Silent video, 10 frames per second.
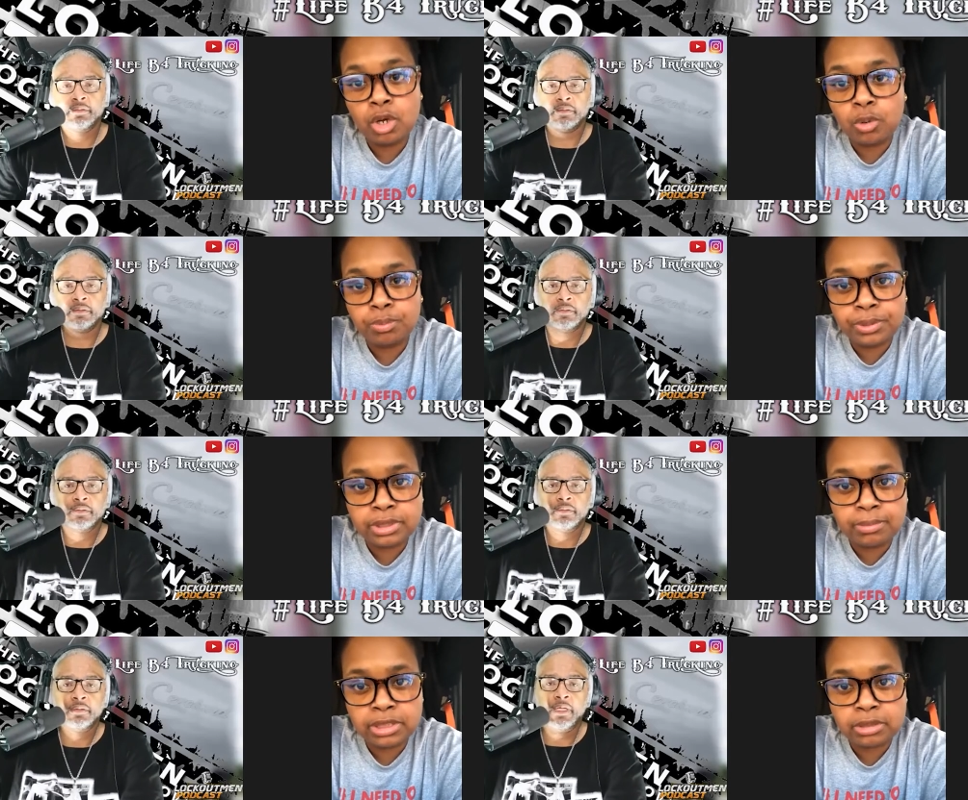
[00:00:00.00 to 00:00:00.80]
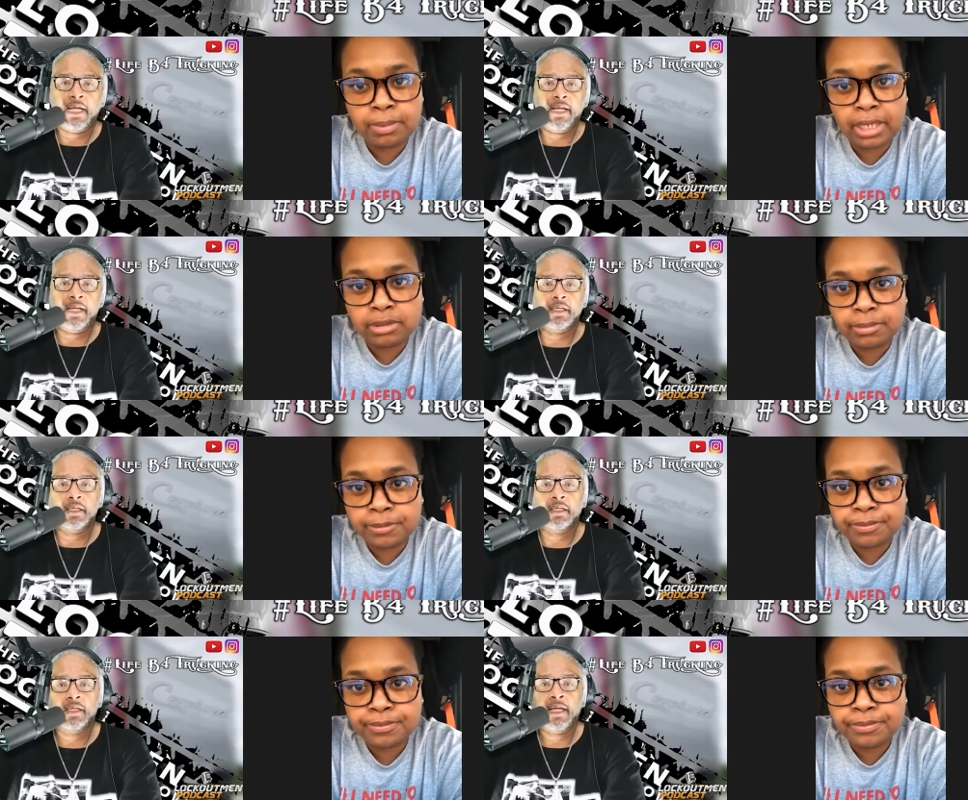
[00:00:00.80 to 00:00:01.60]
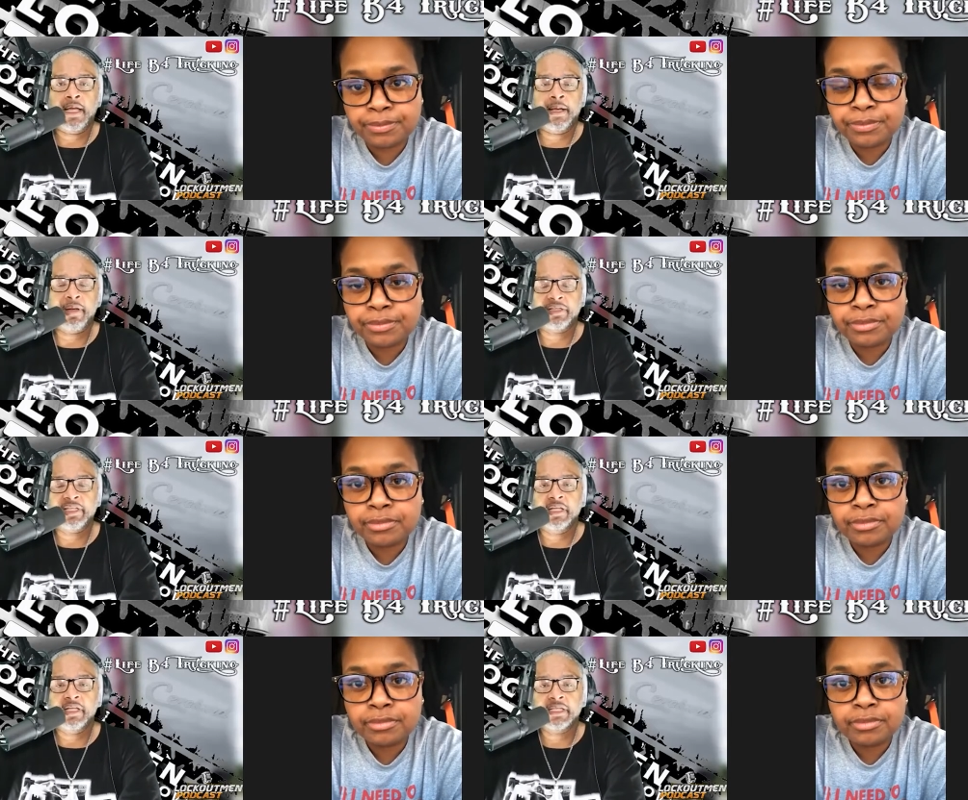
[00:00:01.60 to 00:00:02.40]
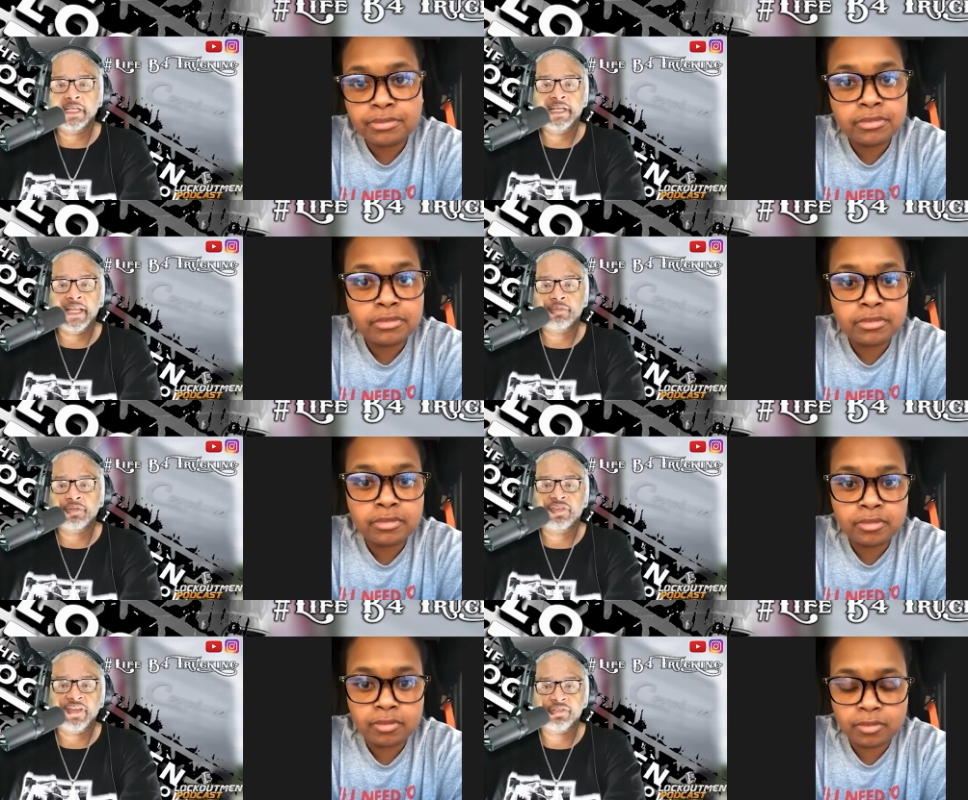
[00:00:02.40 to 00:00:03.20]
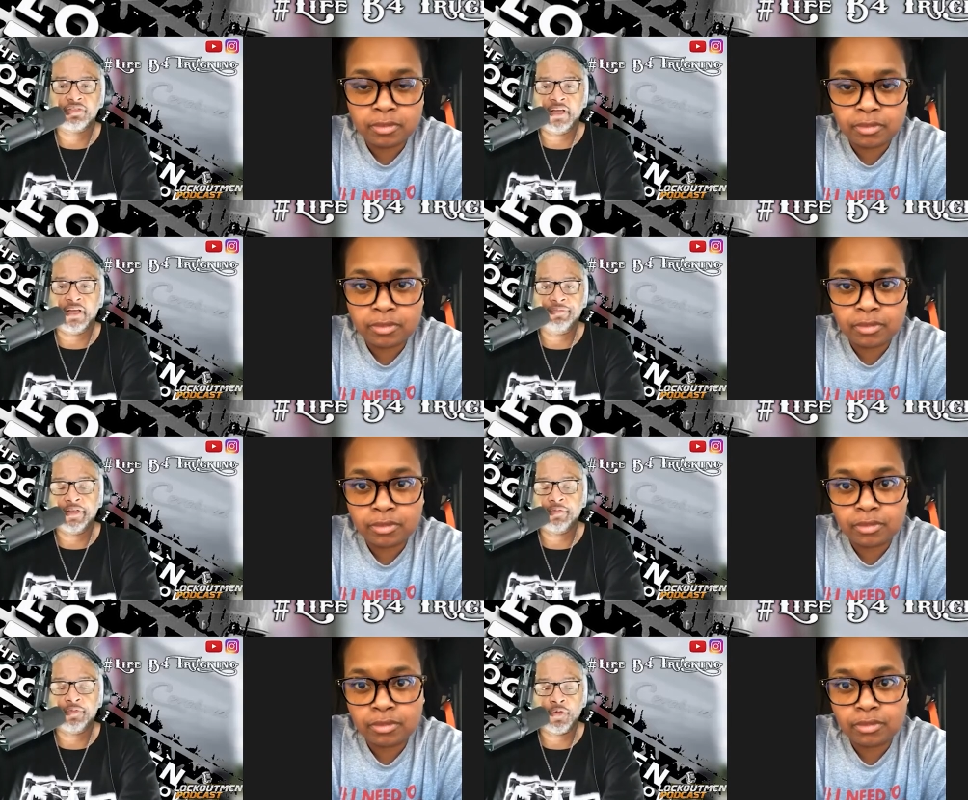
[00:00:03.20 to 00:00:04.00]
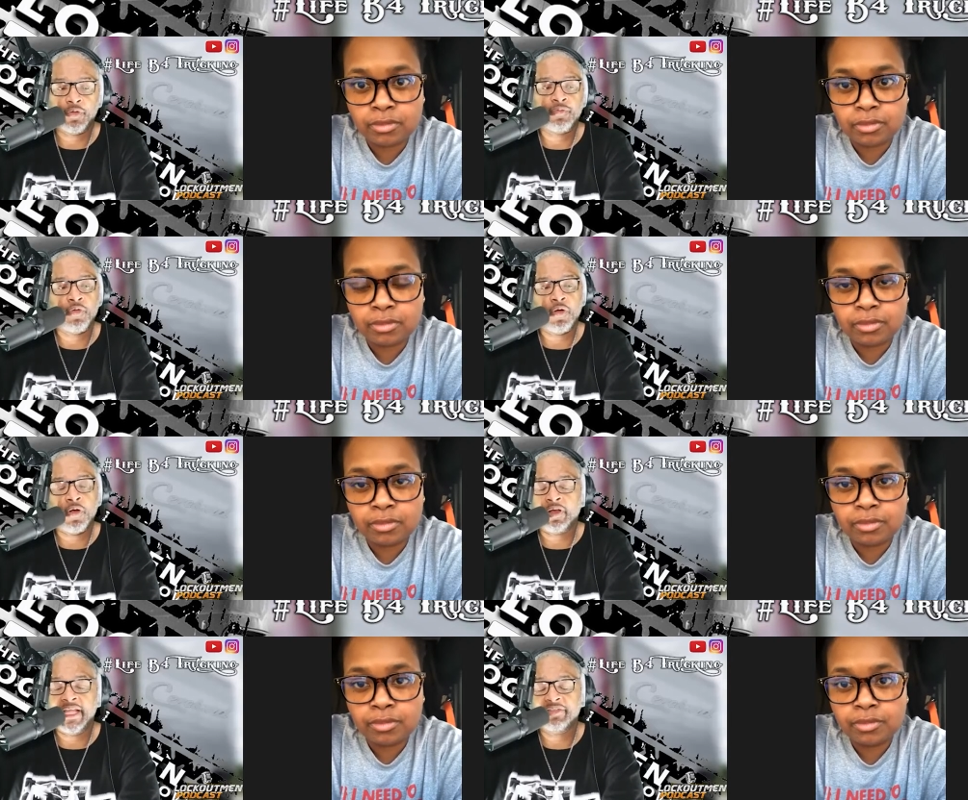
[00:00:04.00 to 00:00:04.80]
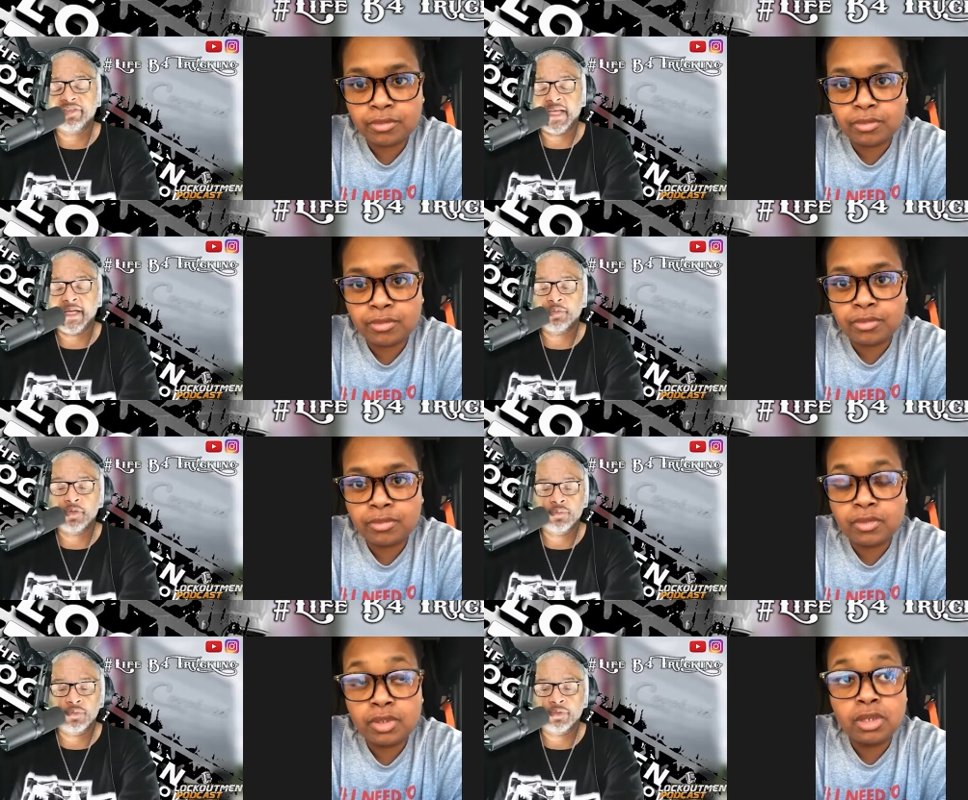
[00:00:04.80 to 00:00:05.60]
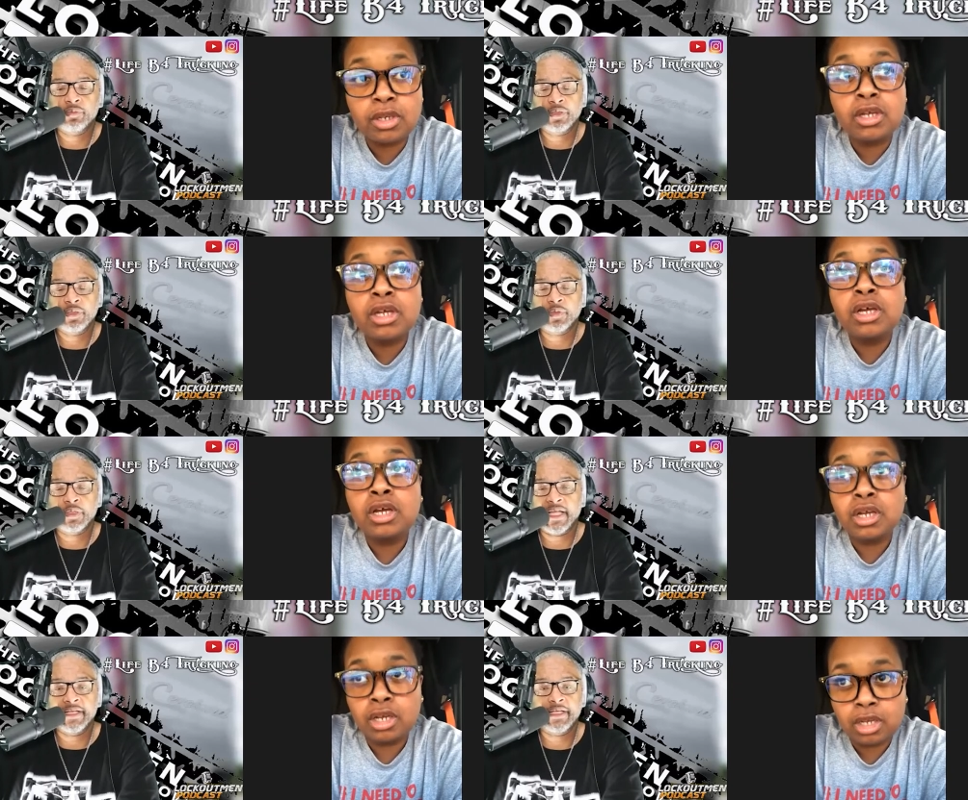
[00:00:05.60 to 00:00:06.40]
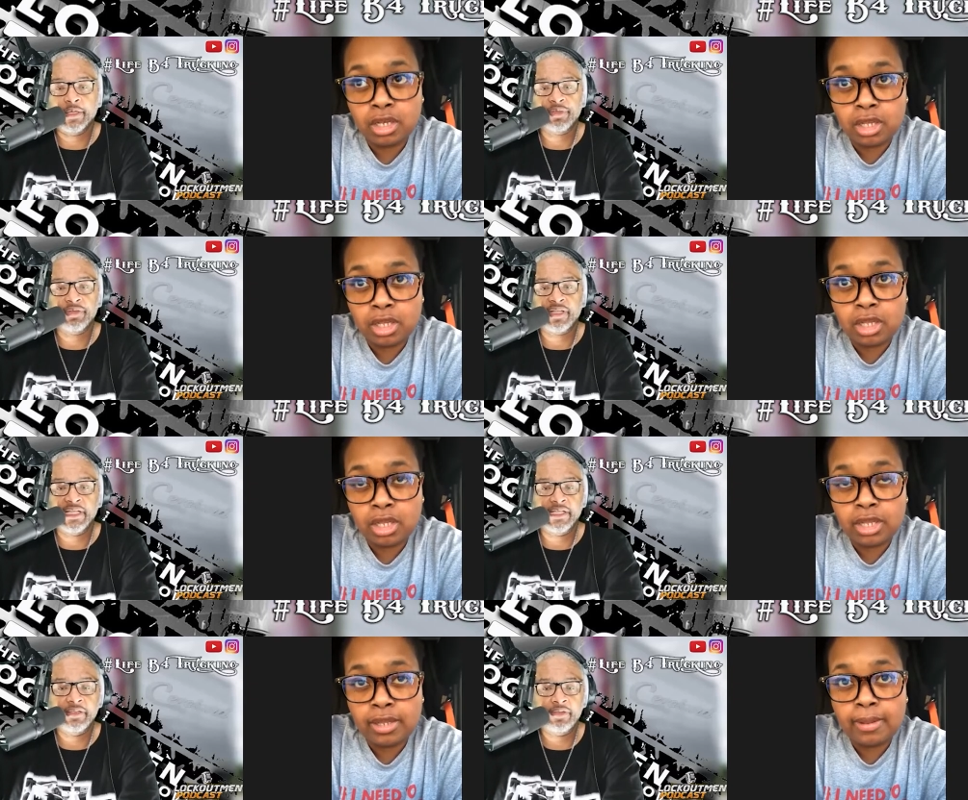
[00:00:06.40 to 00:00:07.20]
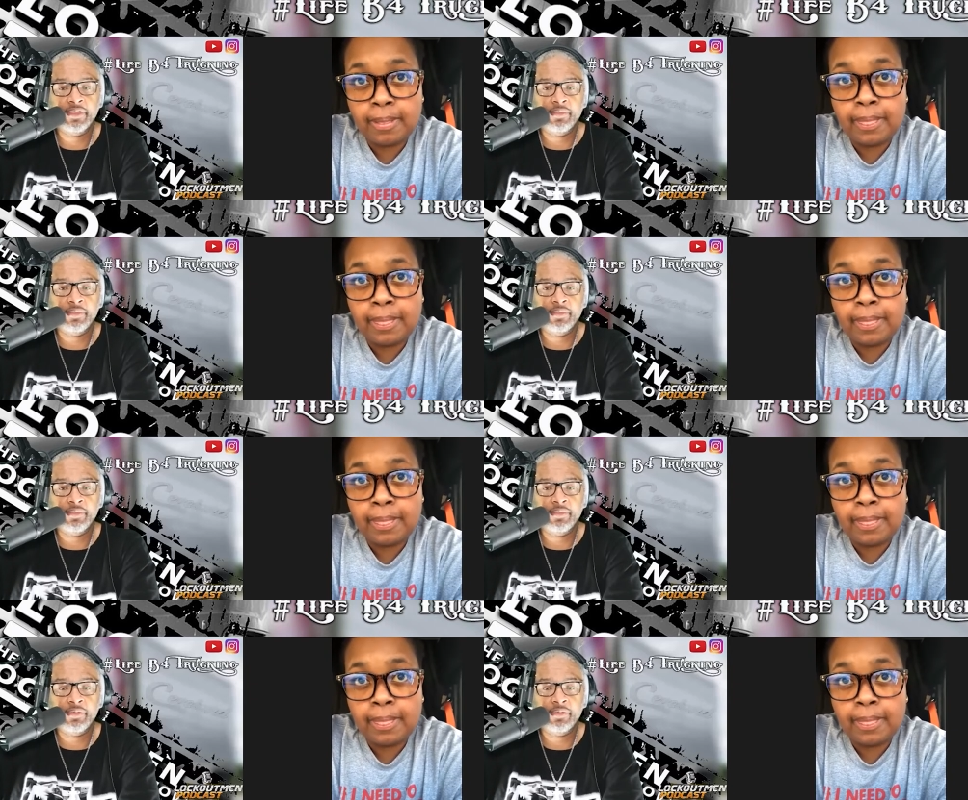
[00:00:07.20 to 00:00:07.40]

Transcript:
Speaker 1: cope as much as possible.
Speaker 2: How about the young lady that was sex trafficked for for all that time? What what what, what kind of help you think you